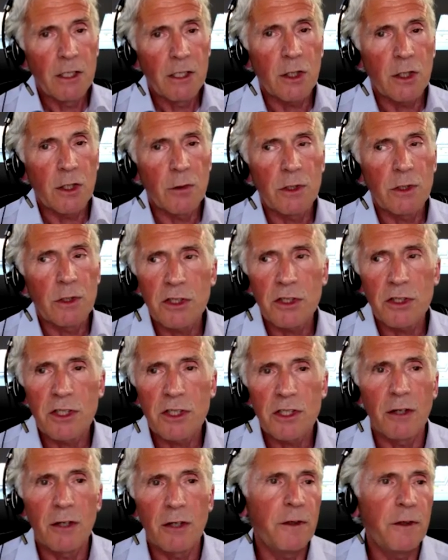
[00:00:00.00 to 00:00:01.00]
So
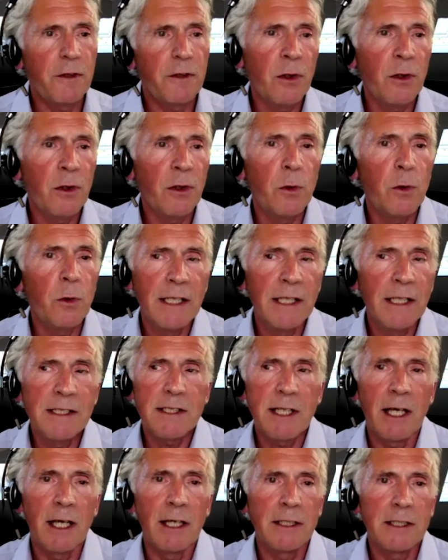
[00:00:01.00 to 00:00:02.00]
just a few
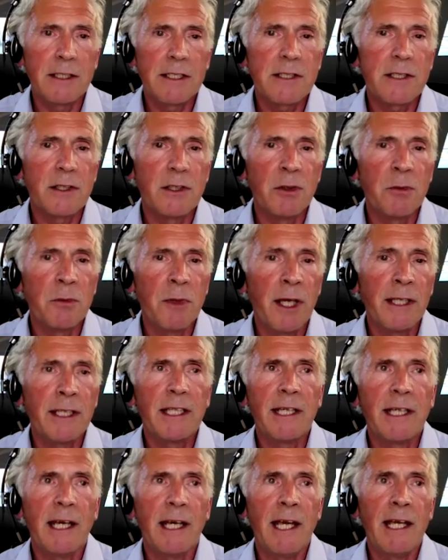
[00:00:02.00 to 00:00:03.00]
insights that you
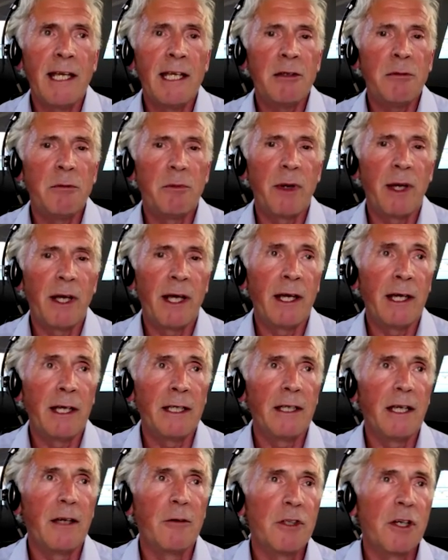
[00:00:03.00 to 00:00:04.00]
might gain
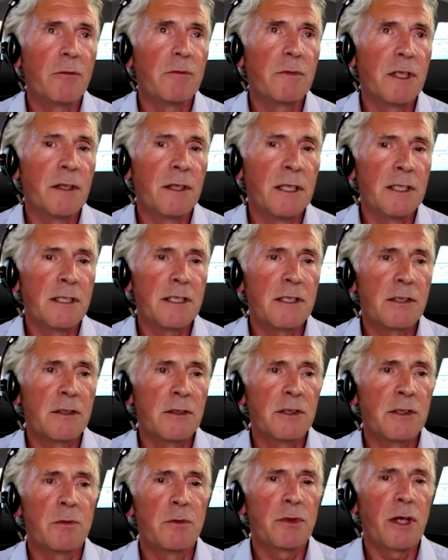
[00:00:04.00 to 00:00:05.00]
by adopting this
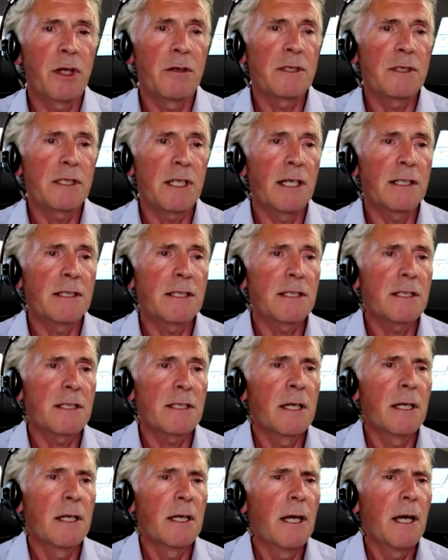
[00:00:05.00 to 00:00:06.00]
sort of process
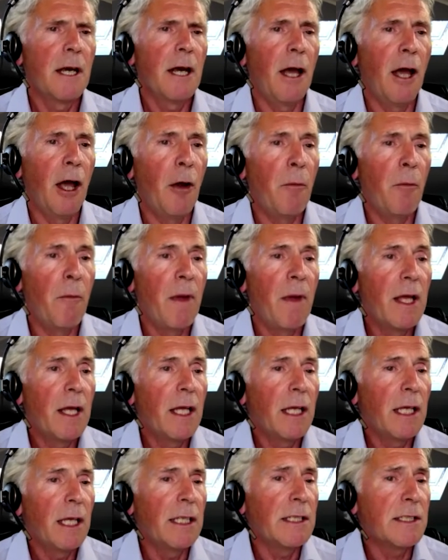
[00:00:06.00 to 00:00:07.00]
um,
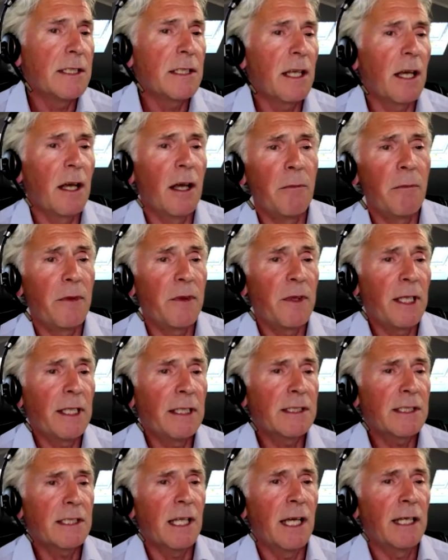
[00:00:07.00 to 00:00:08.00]
is um,
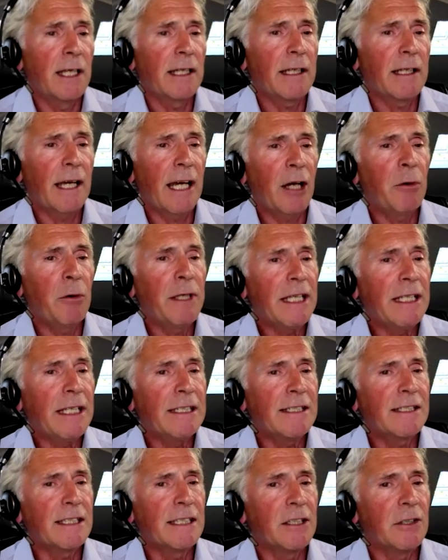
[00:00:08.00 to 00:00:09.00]
things like how
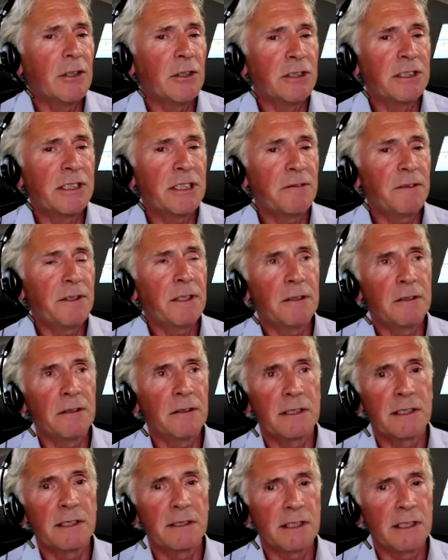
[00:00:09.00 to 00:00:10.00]
easy or
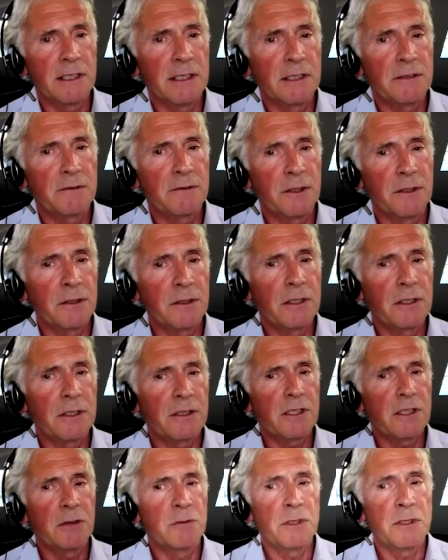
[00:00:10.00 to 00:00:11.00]
difficult it is for your
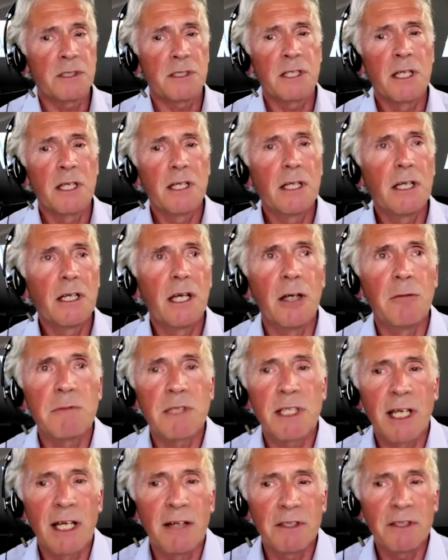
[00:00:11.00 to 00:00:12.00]
customers um,
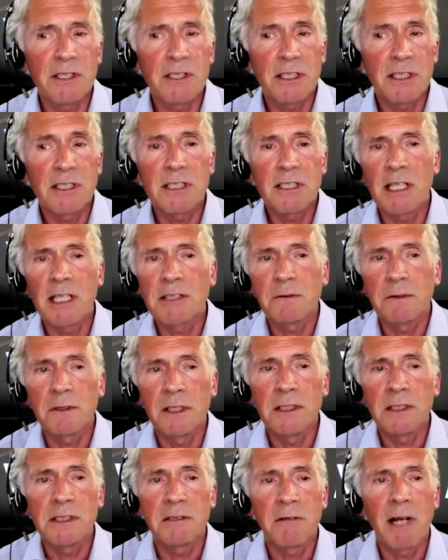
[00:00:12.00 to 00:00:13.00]
to have a
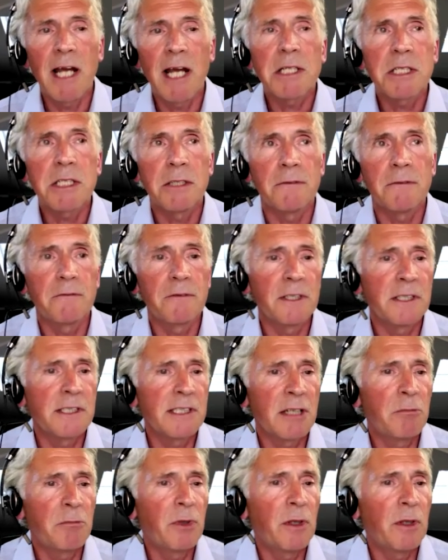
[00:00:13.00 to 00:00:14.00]
successful interaction. For
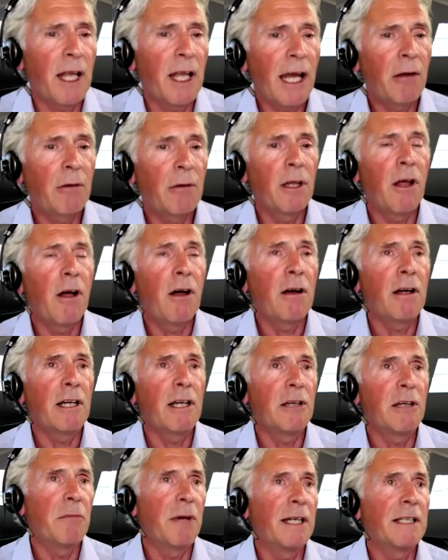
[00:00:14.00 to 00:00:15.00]
example, how long
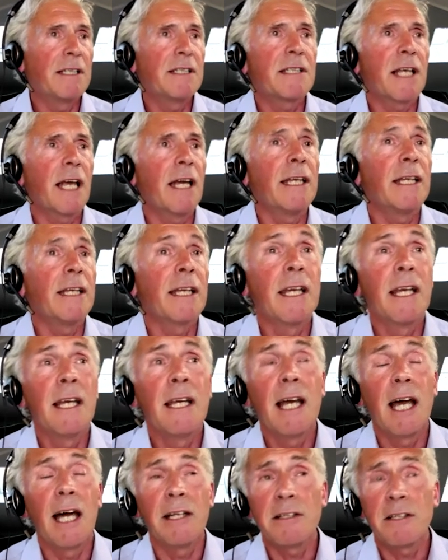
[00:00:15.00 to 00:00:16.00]
it might take.
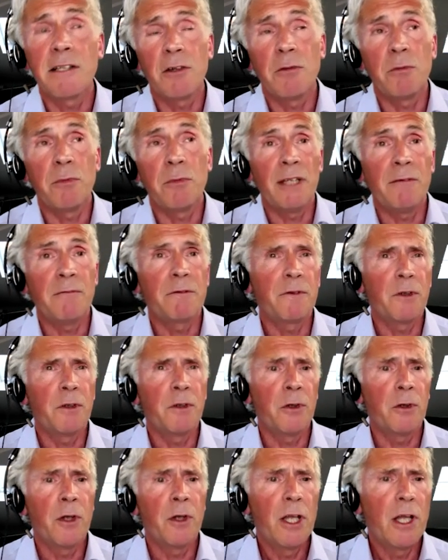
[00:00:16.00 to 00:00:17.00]
And I don't mean
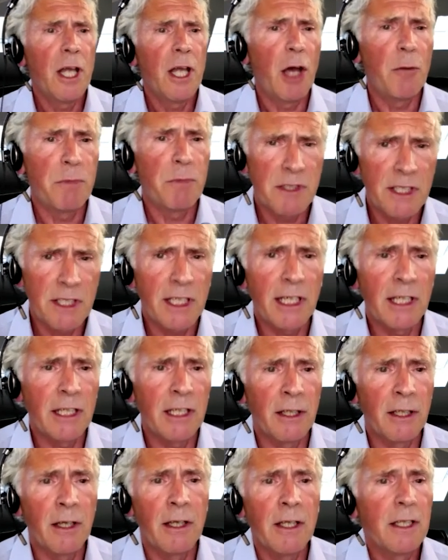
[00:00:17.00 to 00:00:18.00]
for a
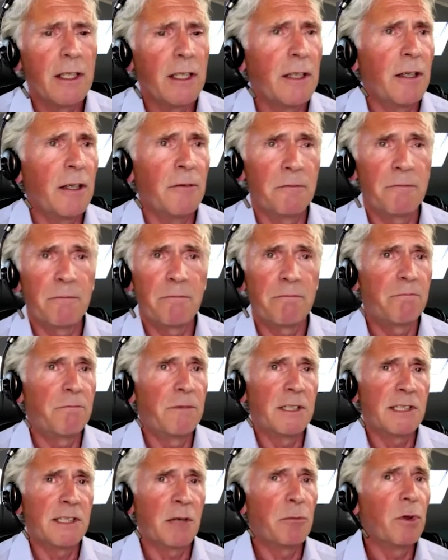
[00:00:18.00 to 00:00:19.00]
particular uh,
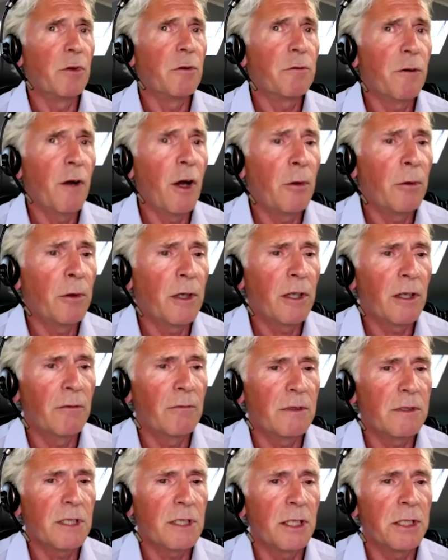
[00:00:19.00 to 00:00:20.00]
for example, phone
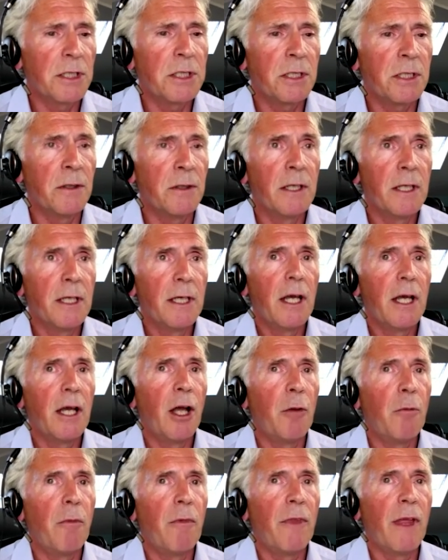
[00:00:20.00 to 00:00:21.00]
conversation,
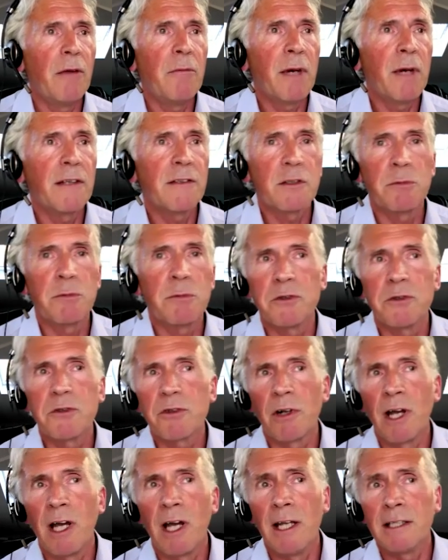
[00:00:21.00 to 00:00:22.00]
um, they might have been
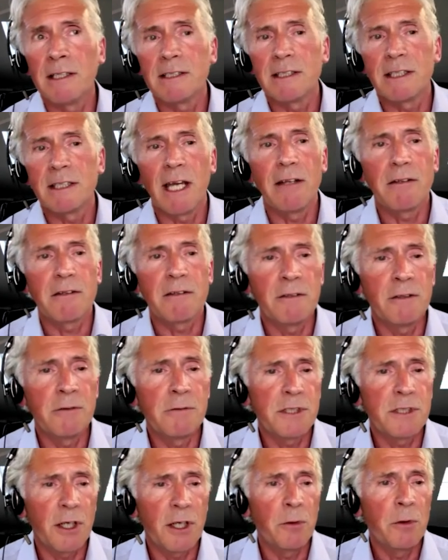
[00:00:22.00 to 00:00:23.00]
trying to get
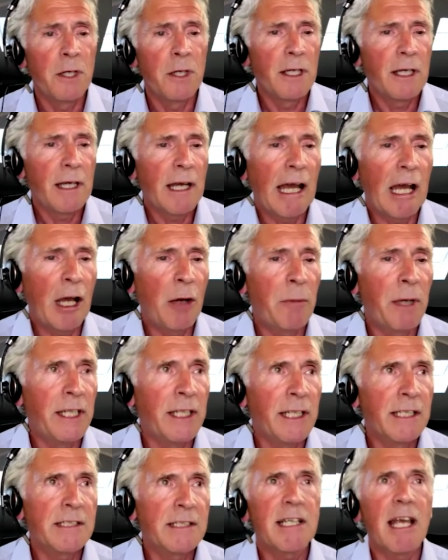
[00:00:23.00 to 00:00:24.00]
through. So, how
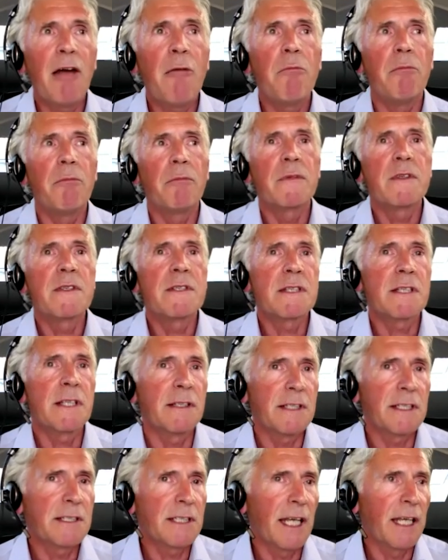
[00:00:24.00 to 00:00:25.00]
many attempts
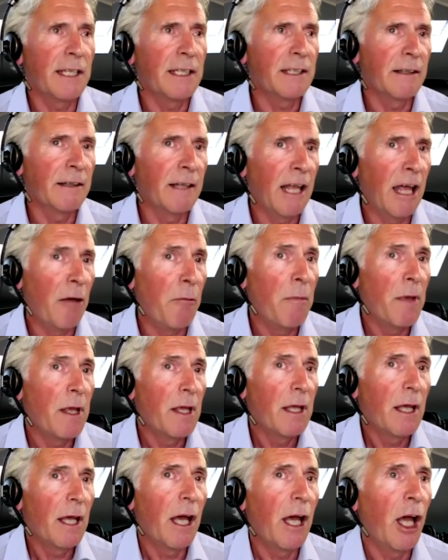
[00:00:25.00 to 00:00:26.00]
has it taken then?
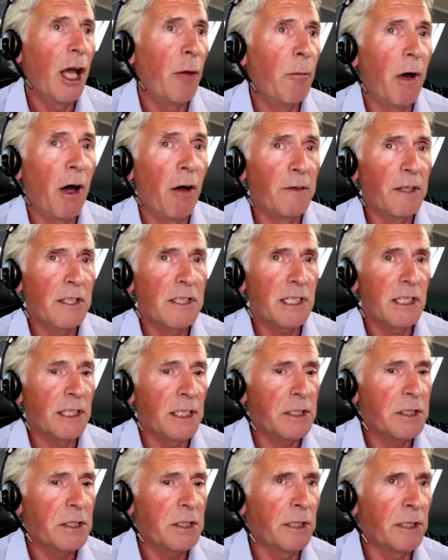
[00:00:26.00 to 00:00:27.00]
Um,
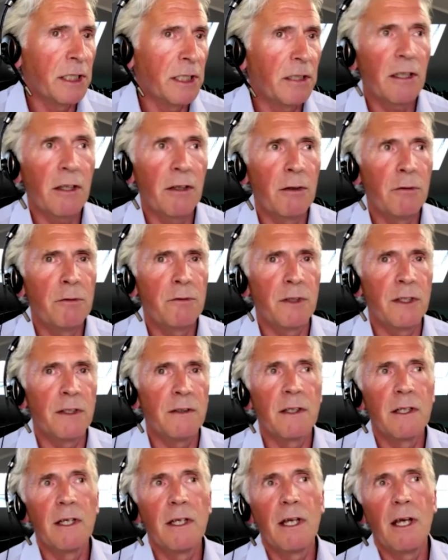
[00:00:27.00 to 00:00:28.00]
obviously, during COVID,
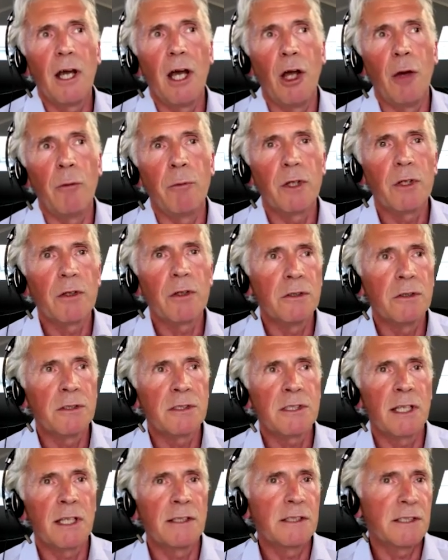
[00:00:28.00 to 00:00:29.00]
um, call
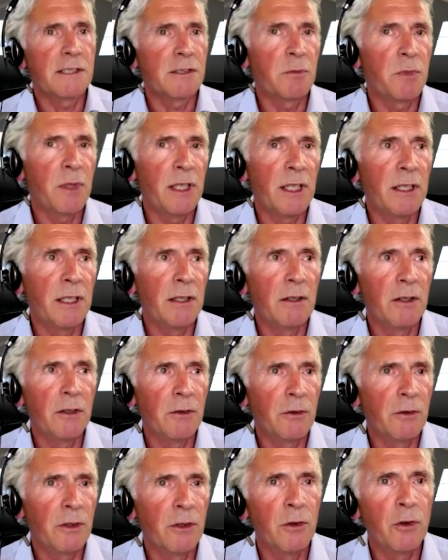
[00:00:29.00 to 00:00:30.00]
centres have been
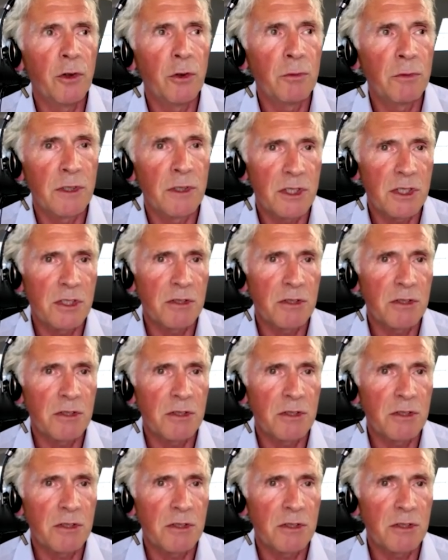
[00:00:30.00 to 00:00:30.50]
under enormous